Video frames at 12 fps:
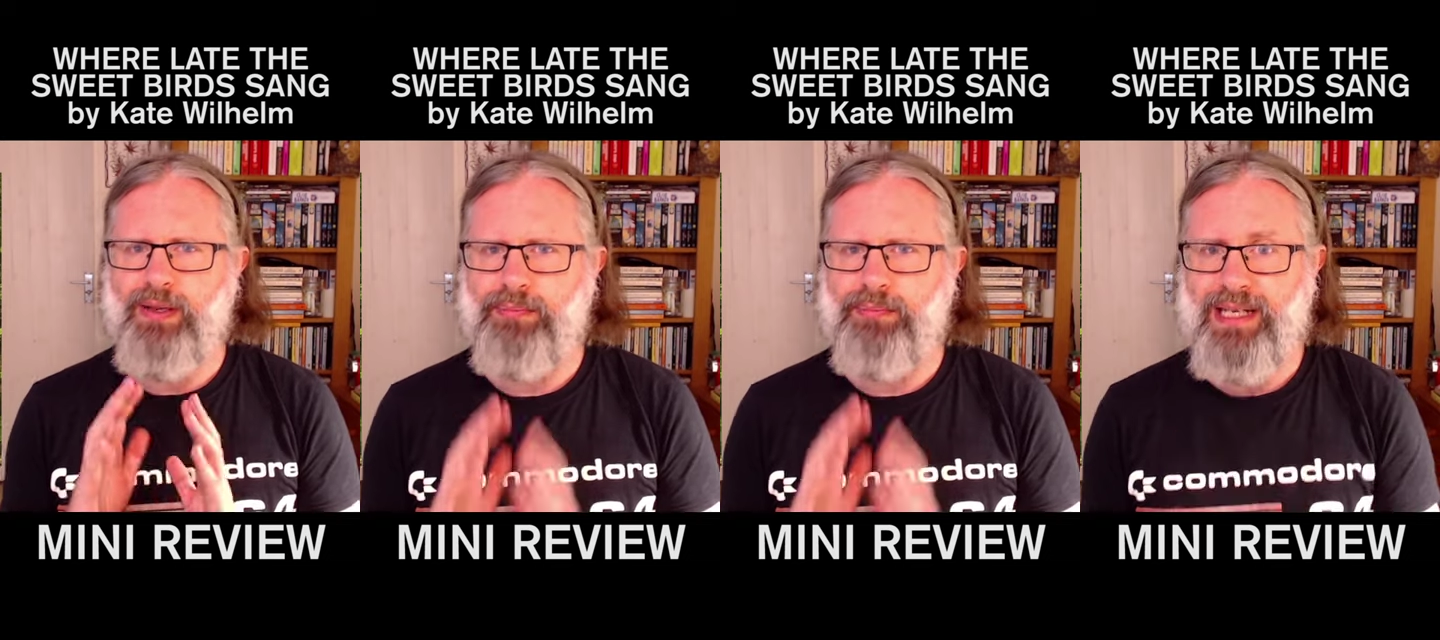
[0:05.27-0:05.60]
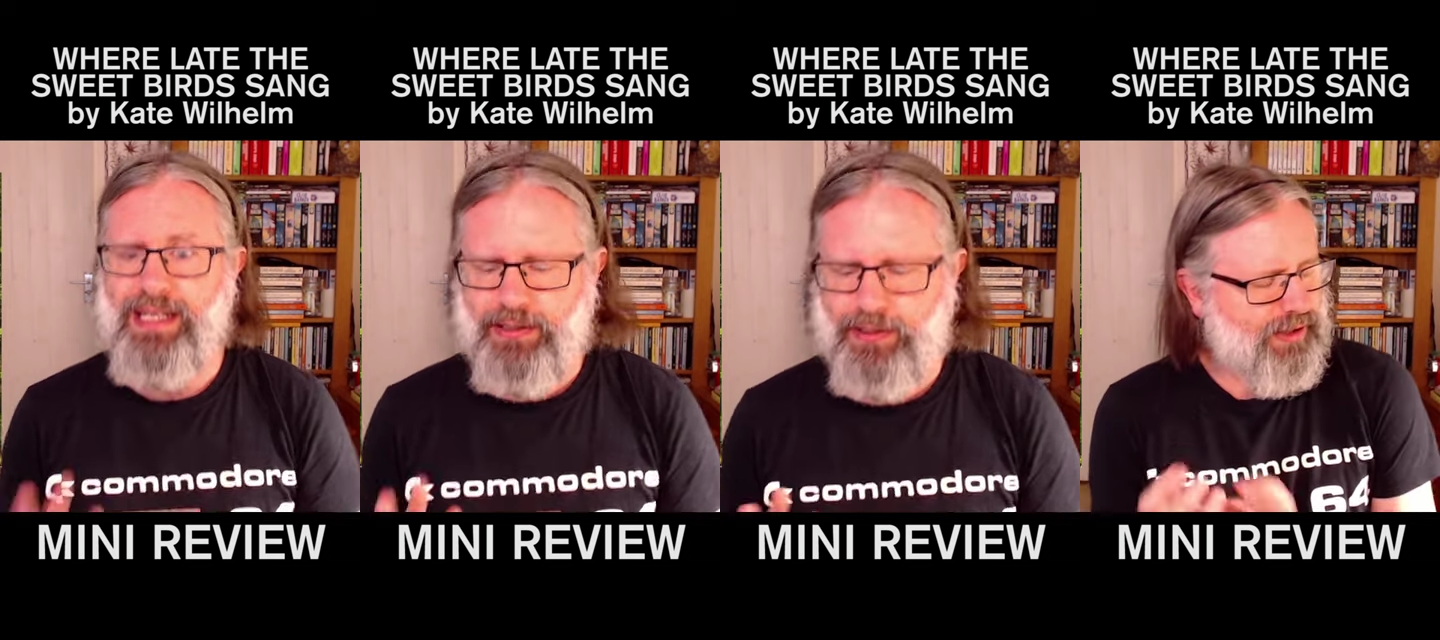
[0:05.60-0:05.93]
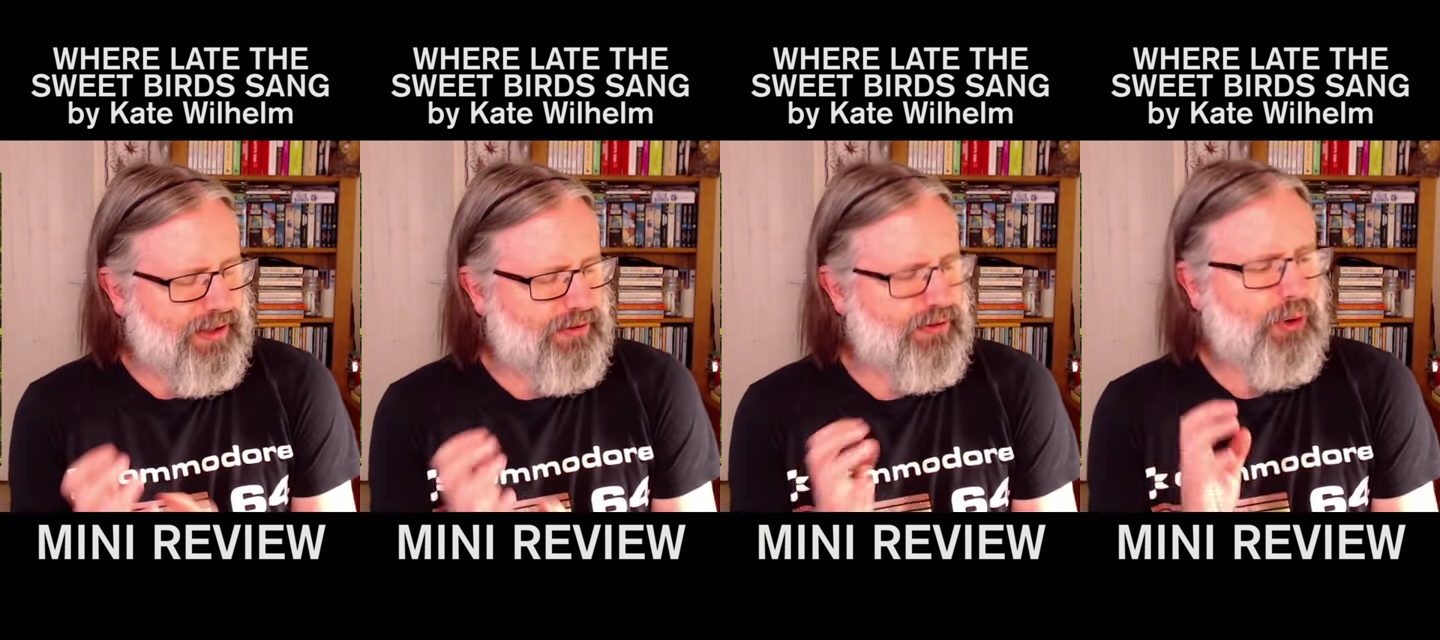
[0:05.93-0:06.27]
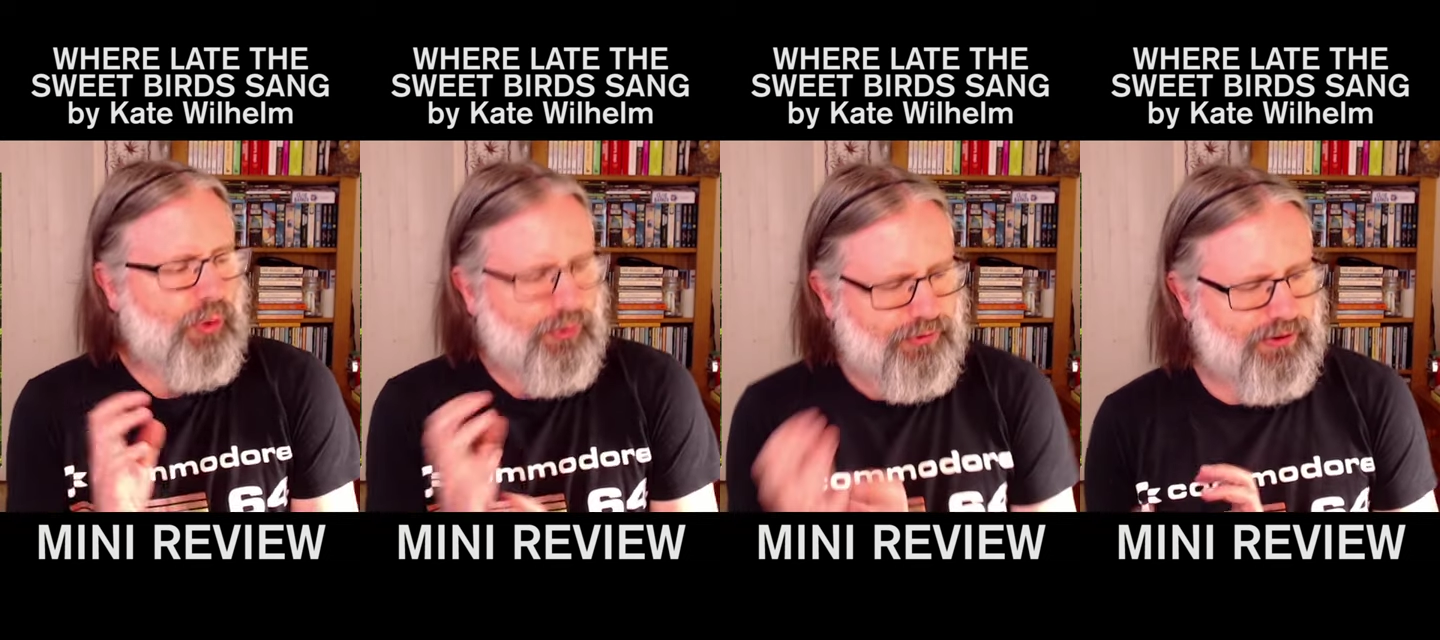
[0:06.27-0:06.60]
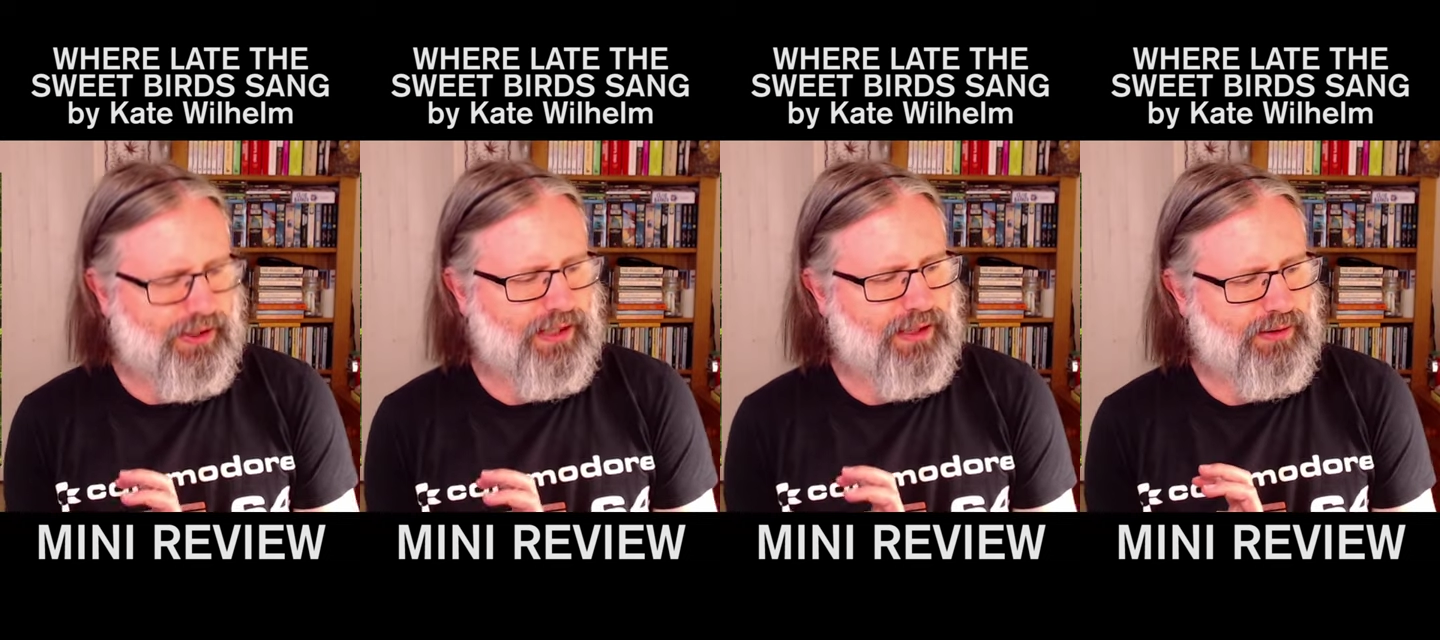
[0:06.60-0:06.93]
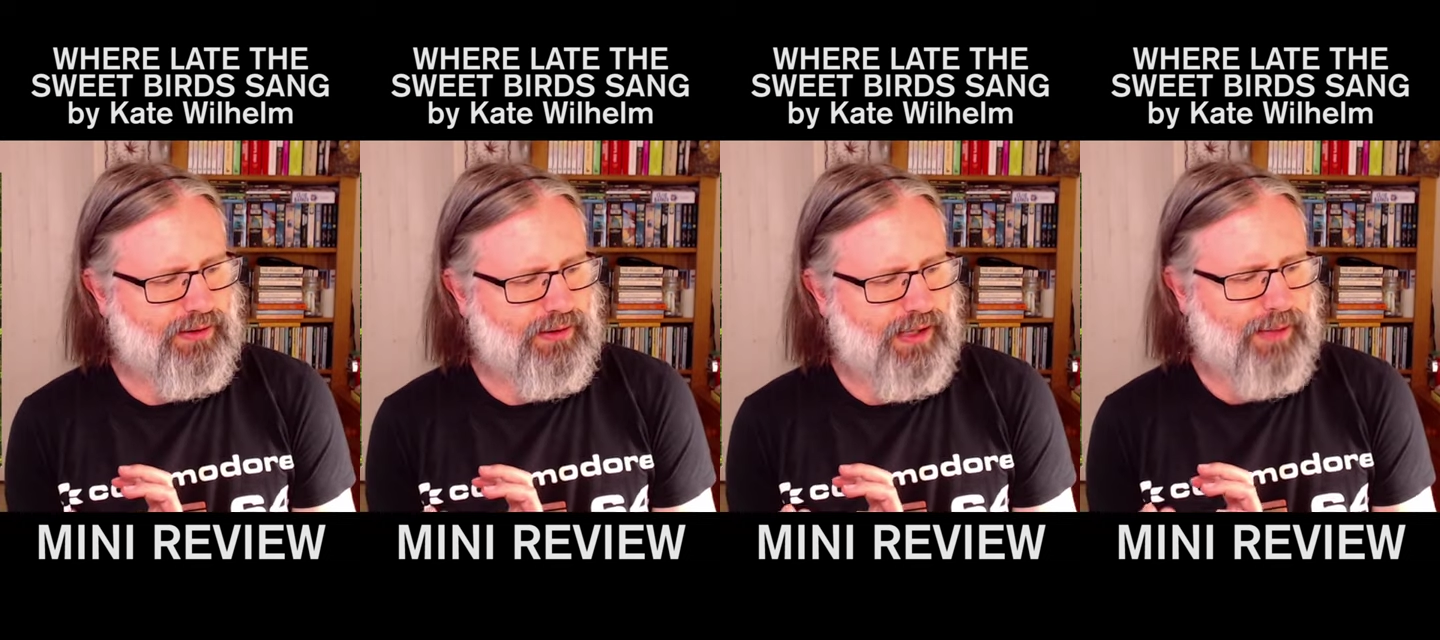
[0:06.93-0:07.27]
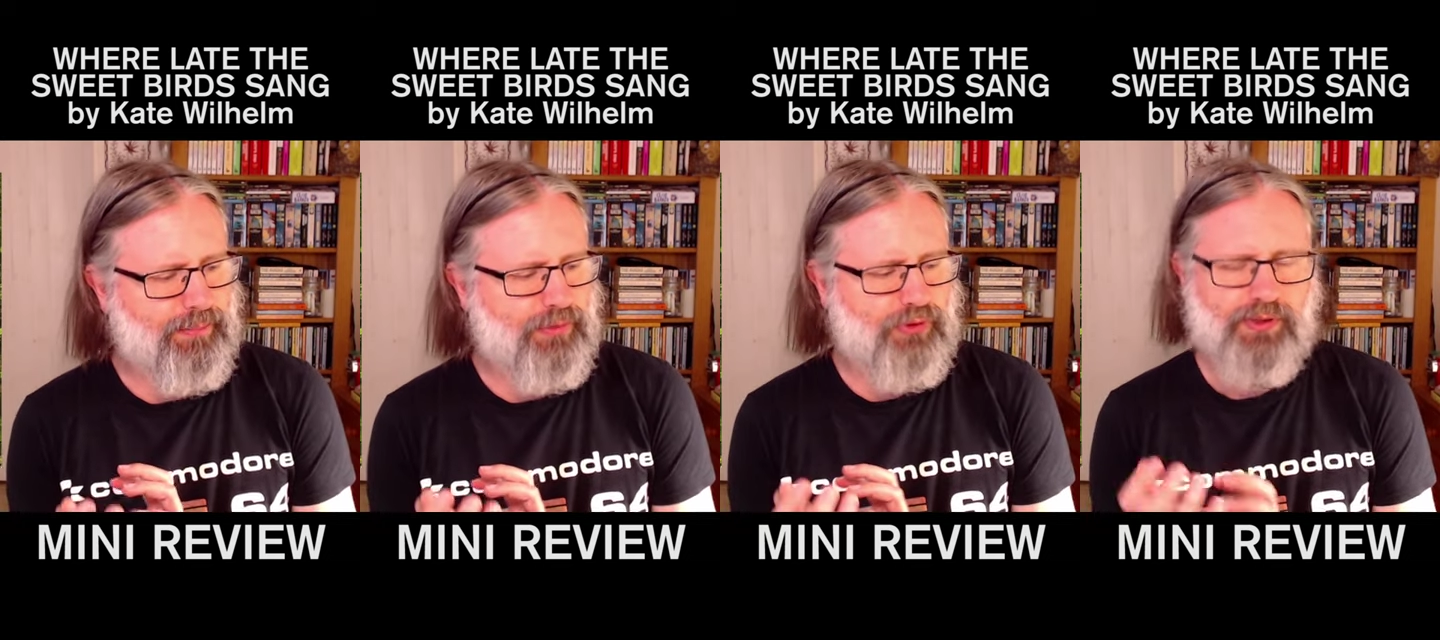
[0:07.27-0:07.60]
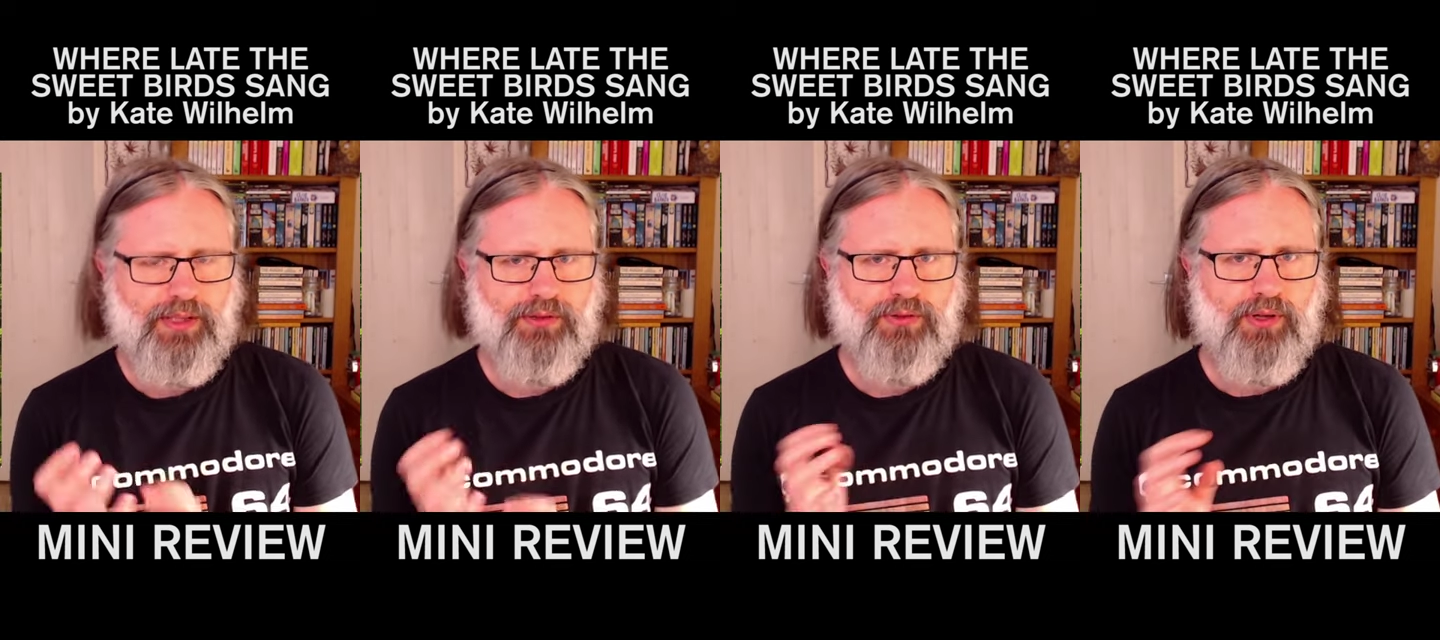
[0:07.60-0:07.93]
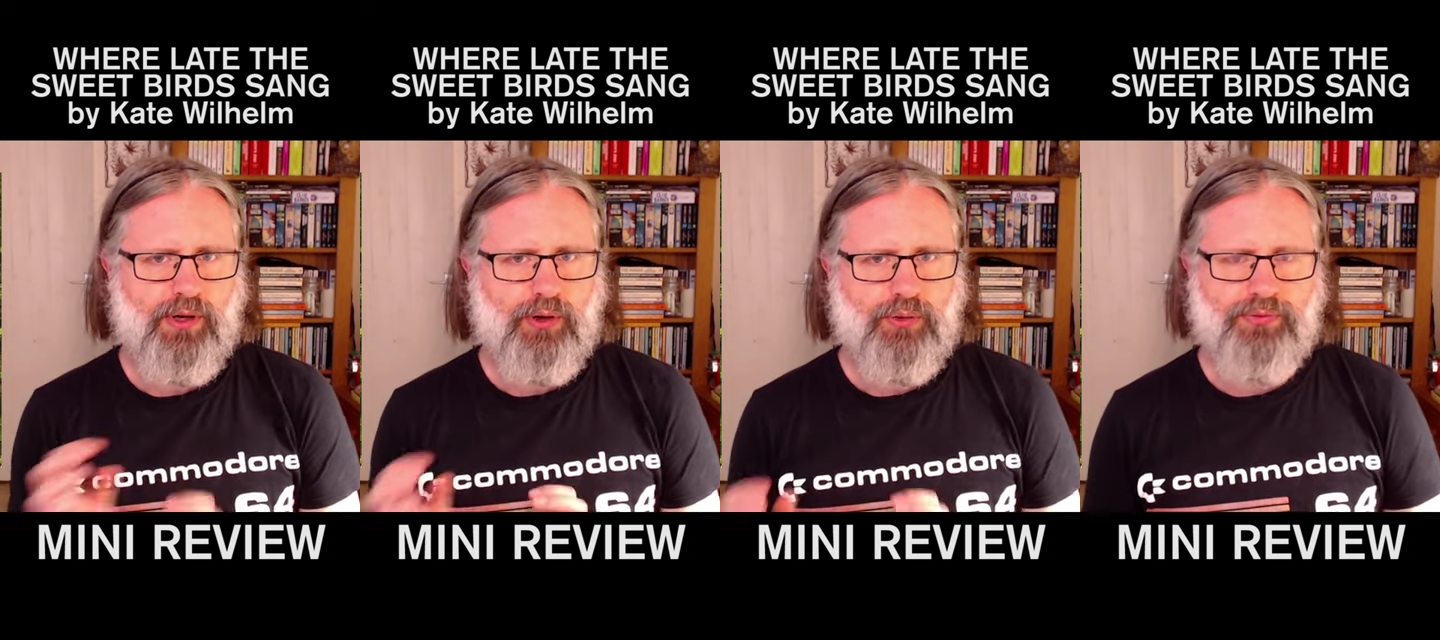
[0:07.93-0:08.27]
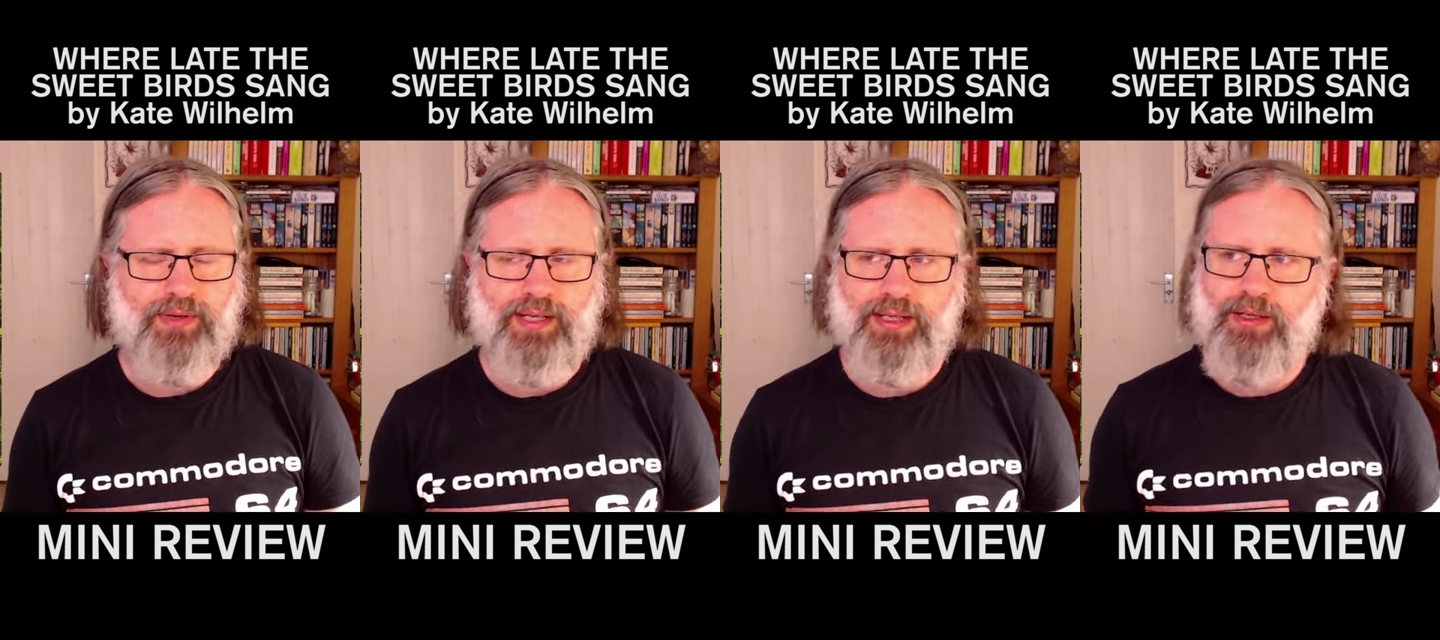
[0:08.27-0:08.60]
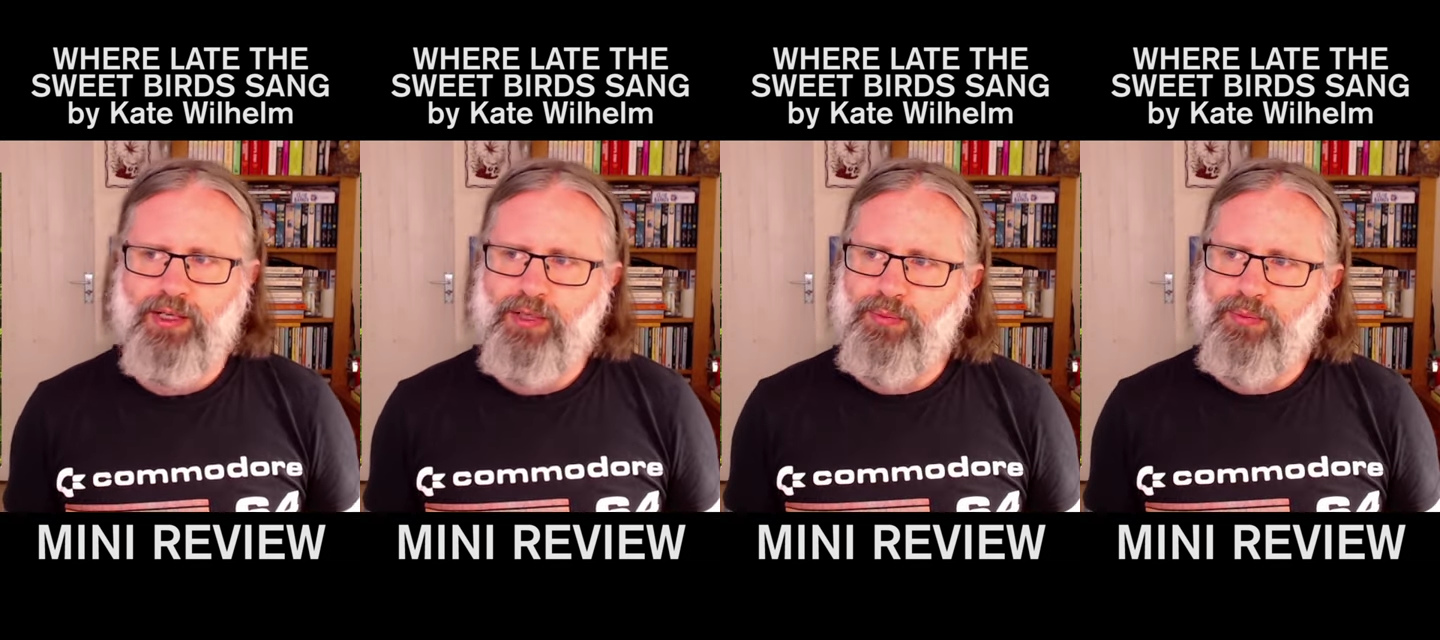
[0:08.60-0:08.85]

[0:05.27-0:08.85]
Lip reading: bleak. There's a haunting atmosphere to the whole thing,